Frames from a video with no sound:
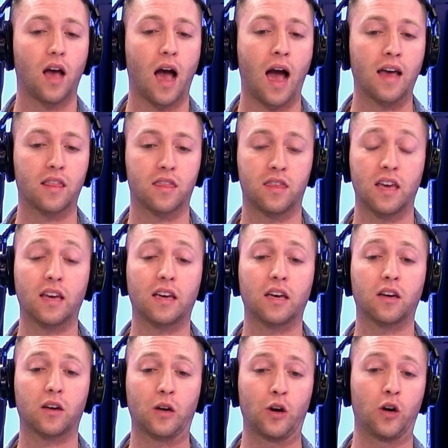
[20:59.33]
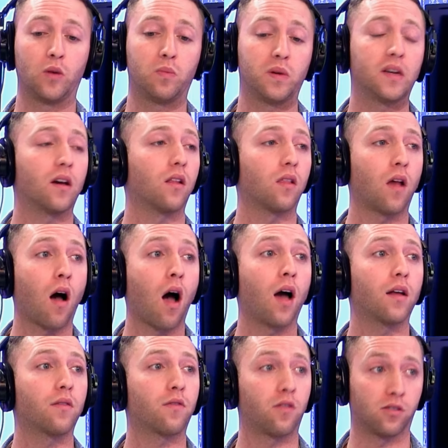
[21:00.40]
I think it could be a
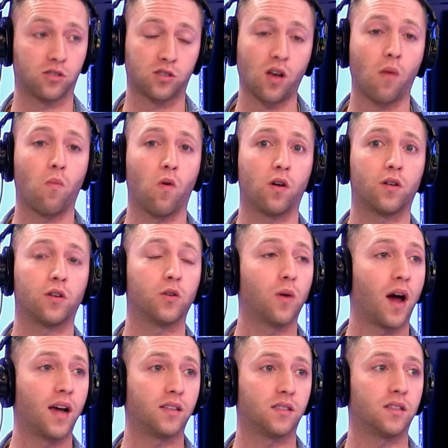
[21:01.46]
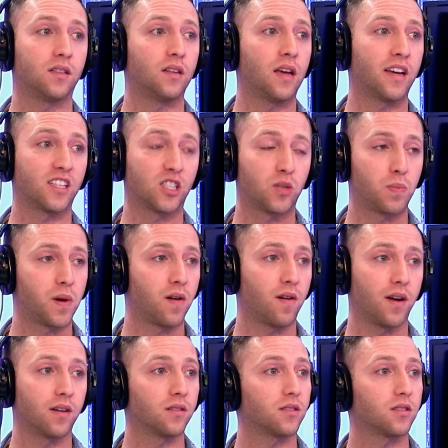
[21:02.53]
lot for someone who hasn't
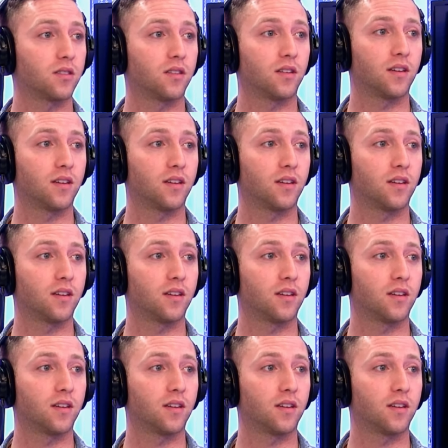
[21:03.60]
experienced